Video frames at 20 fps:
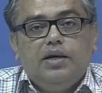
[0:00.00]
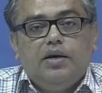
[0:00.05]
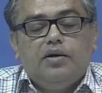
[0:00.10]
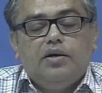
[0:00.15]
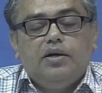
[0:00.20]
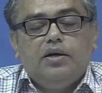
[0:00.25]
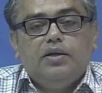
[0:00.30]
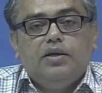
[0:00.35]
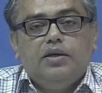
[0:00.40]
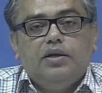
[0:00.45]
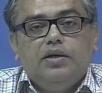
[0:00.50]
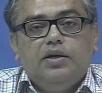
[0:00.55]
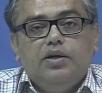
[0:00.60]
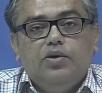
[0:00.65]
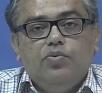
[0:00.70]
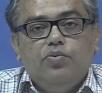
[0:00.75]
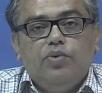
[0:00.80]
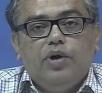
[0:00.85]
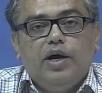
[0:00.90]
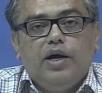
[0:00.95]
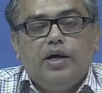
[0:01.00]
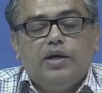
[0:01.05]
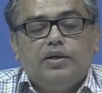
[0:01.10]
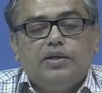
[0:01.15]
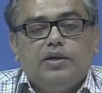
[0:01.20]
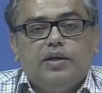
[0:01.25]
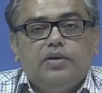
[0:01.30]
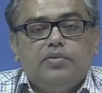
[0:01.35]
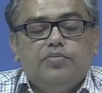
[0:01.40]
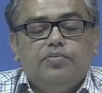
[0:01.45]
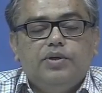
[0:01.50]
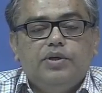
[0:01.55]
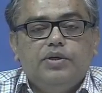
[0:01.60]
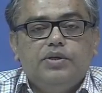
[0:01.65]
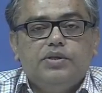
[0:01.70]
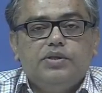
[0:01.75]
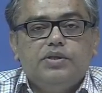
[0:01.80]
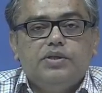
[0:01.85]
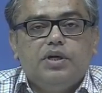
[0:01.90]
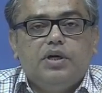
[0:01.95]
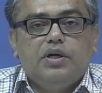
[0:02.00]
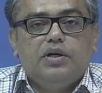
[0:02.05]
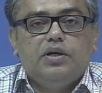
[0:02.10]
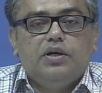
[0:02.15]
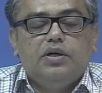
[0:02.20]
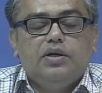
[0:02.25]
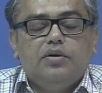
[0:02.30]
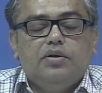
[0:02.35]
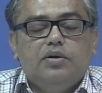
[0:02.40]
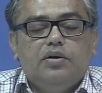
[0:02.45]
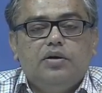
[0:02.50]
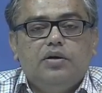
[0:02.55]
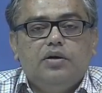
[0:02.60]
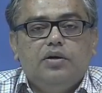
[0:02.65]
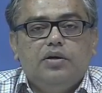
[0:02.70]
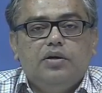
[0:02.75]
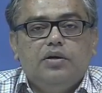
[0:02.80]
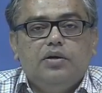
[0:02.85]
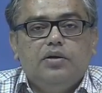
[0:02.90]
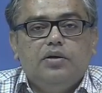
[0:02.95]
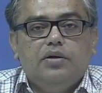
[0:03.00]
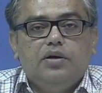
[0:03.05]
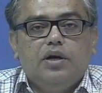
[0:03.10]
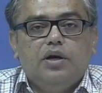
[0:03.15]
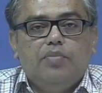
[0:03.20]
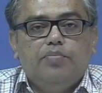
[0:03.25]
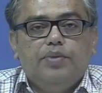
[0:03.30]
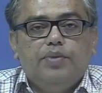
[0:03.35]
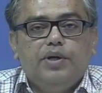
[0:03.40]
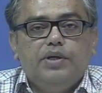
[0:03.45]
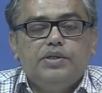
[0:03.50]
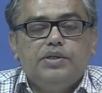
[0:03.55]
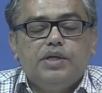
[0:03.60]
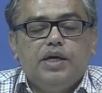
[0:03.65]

under the new act that means under uh, companies